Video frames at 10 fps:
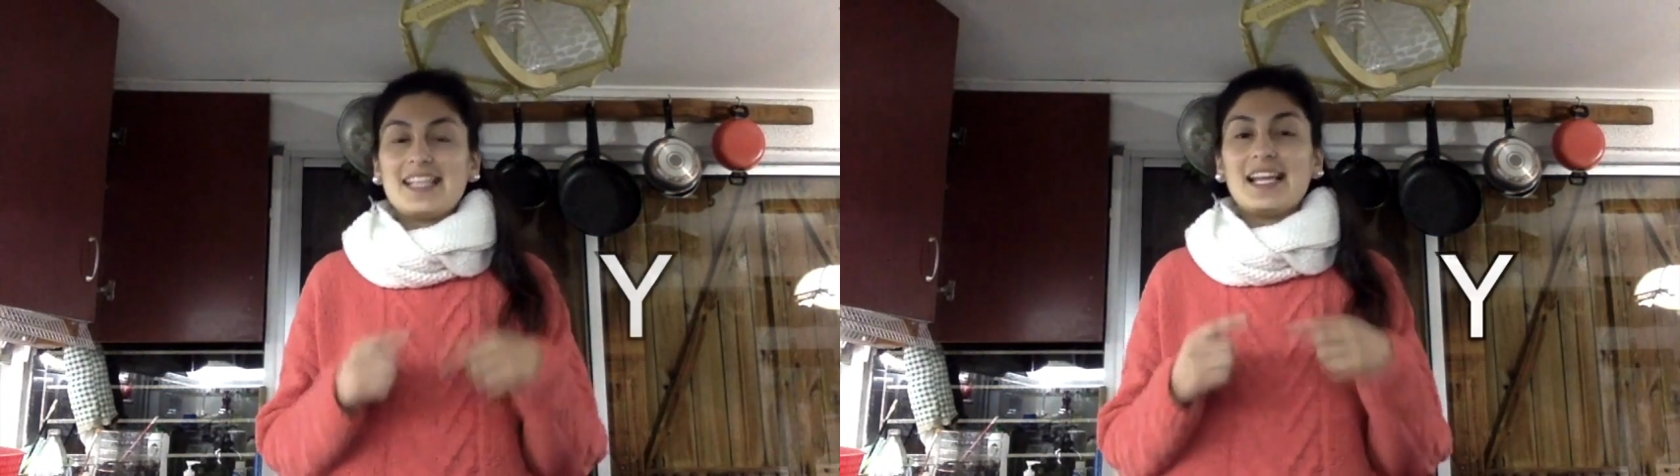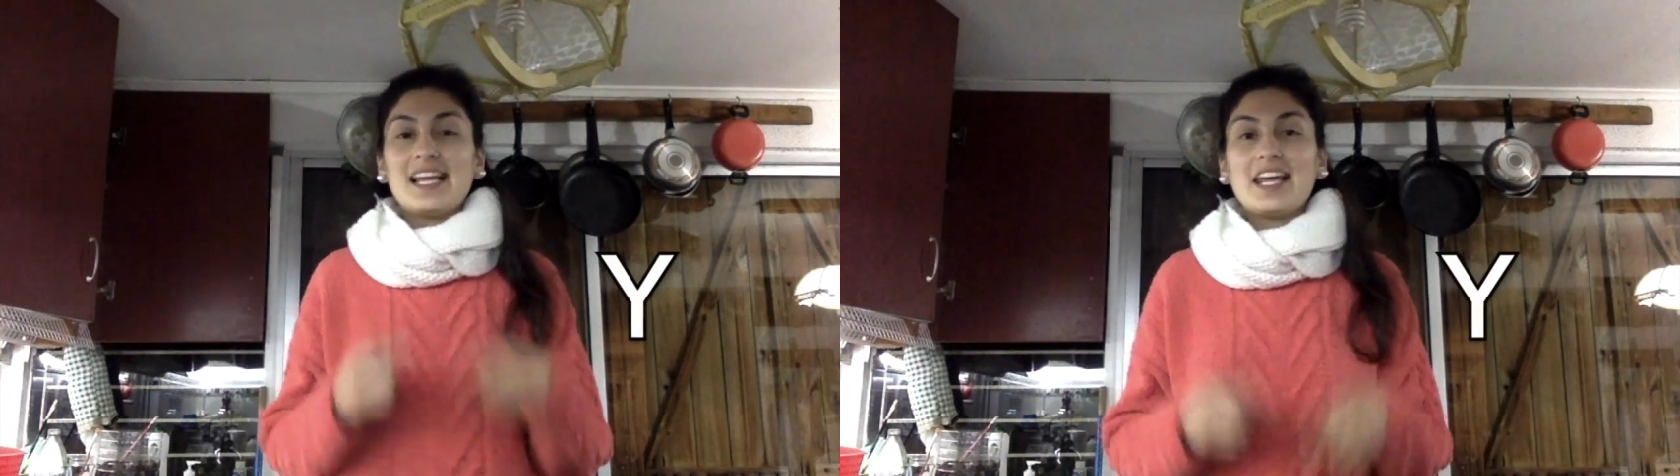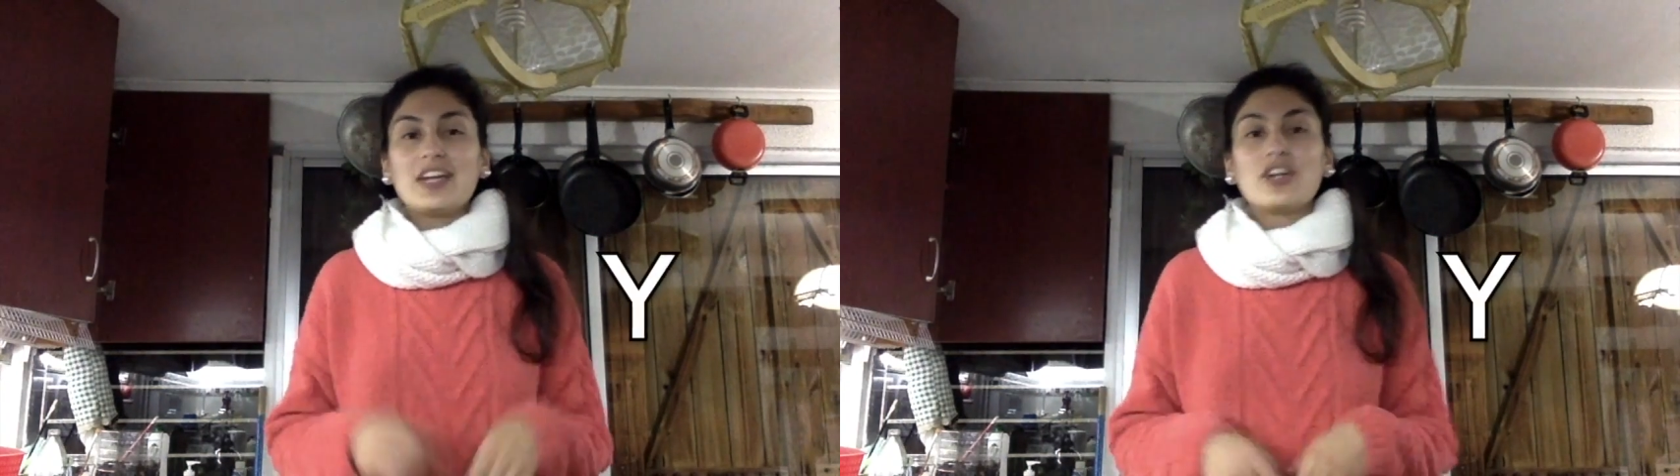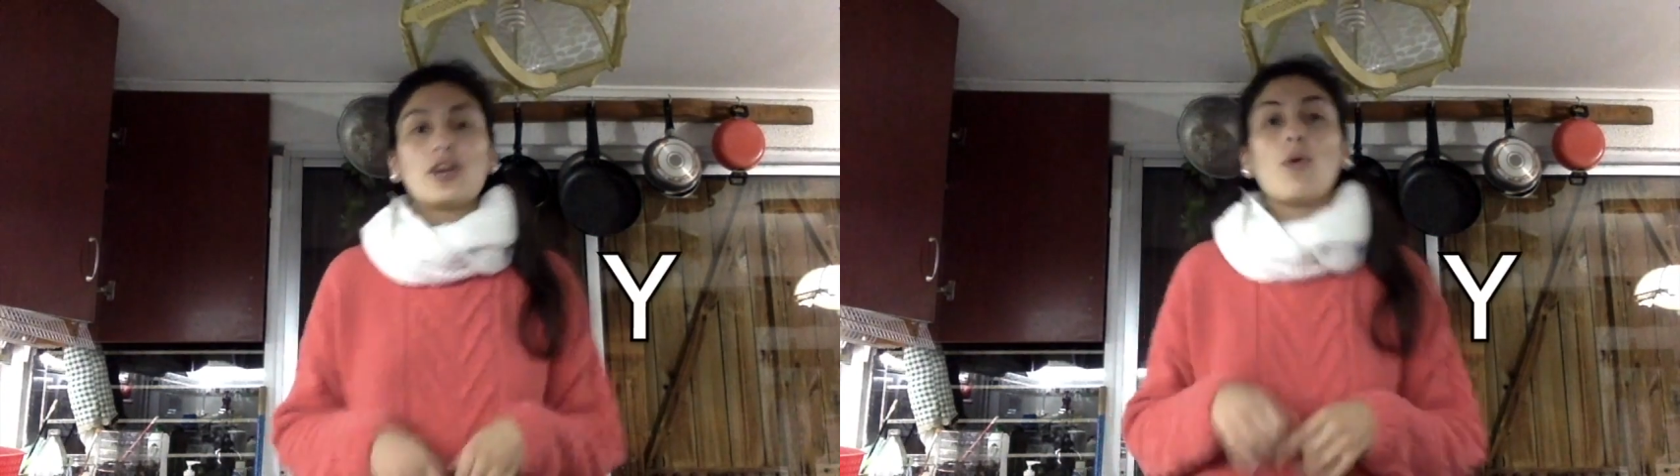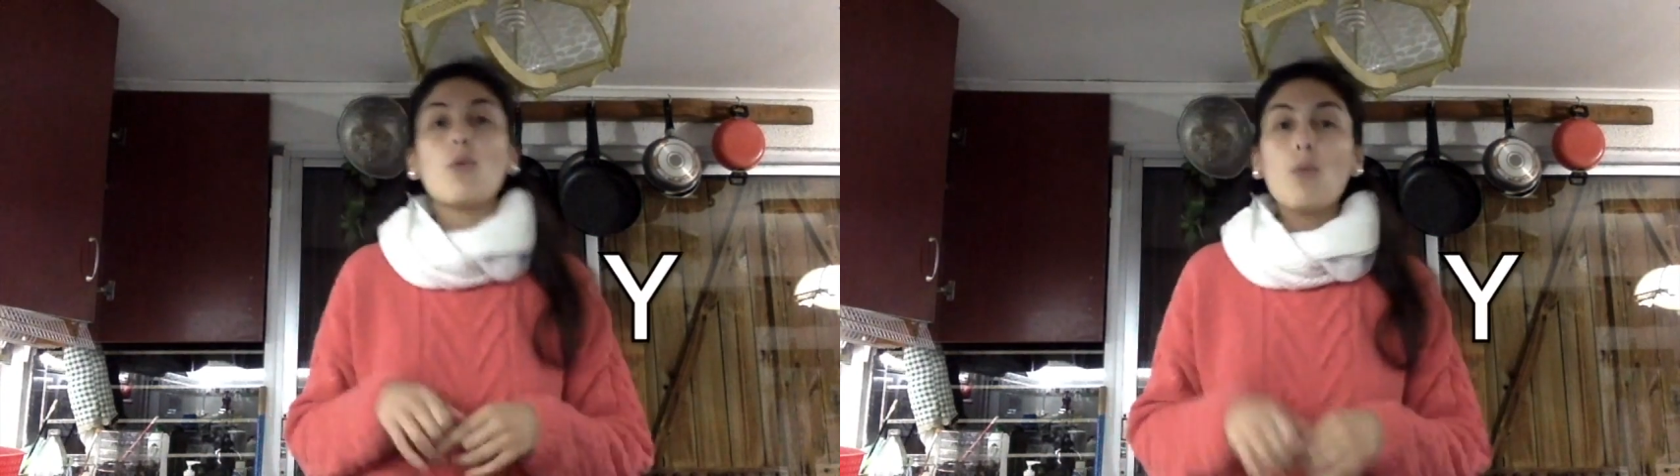in the letter
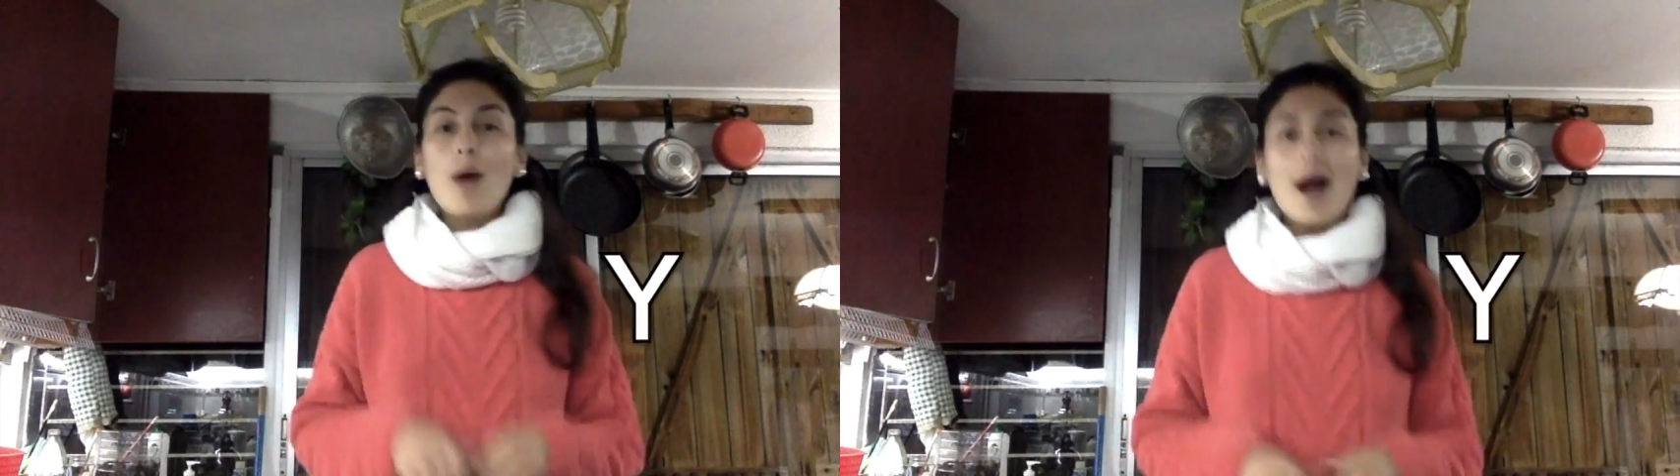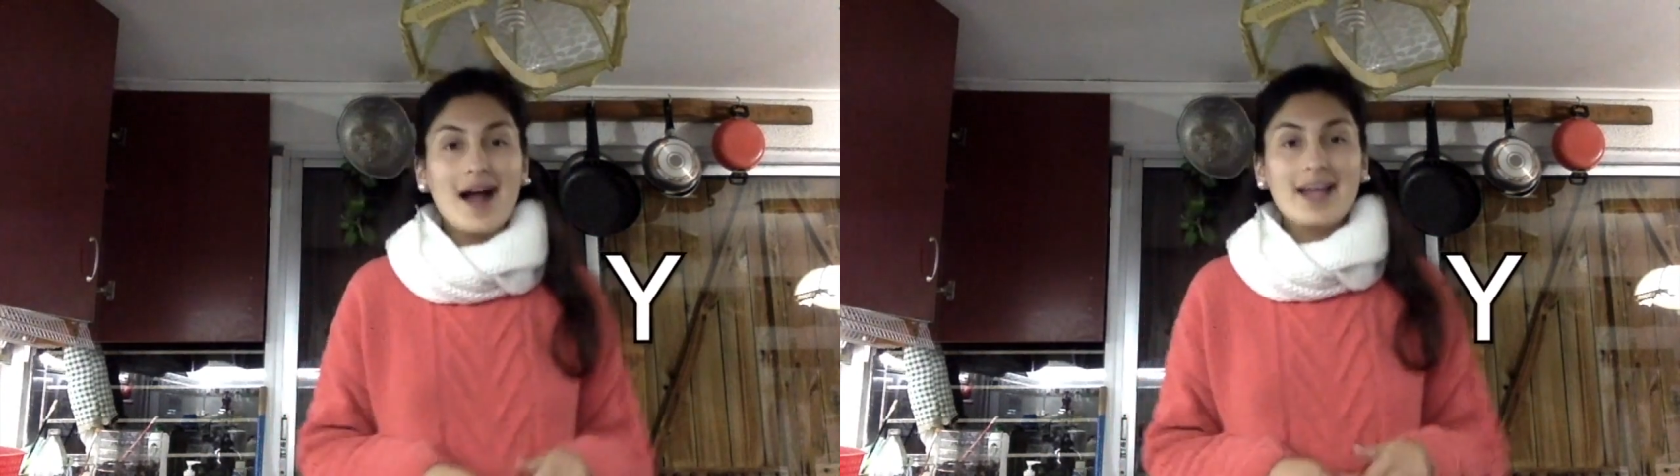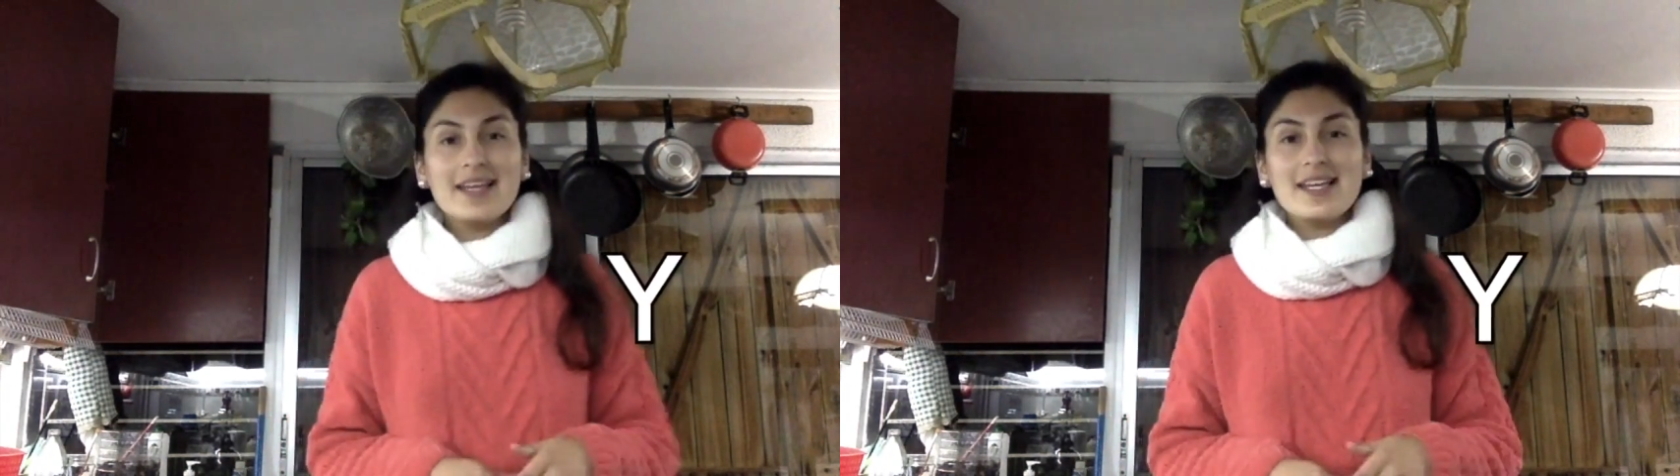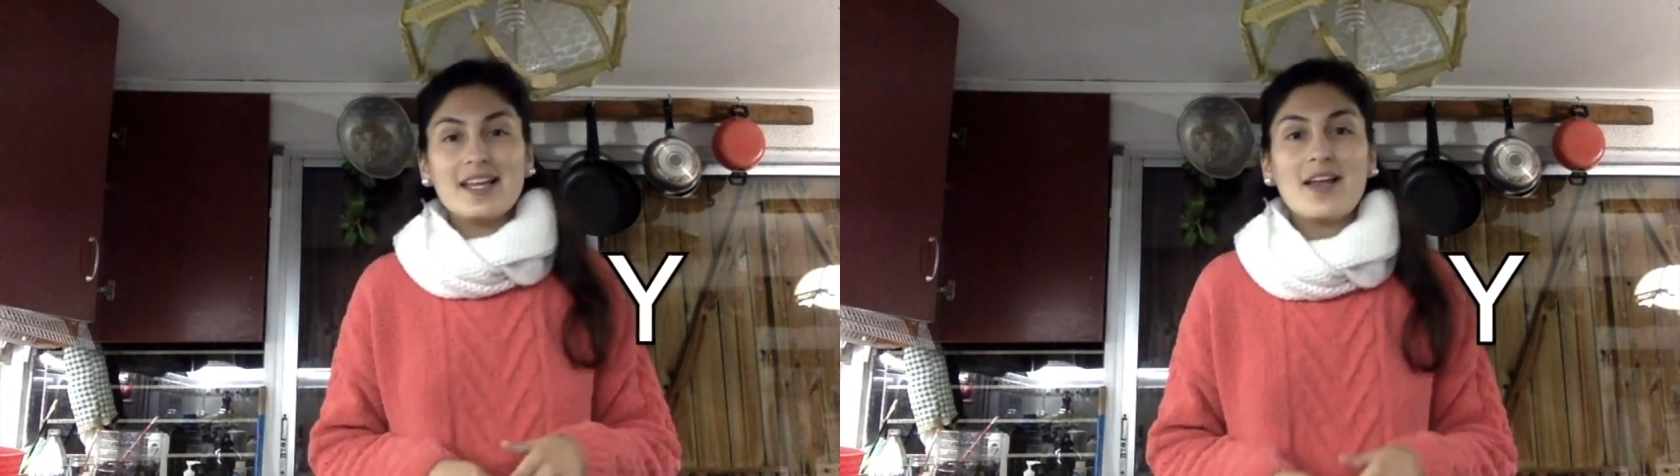Y,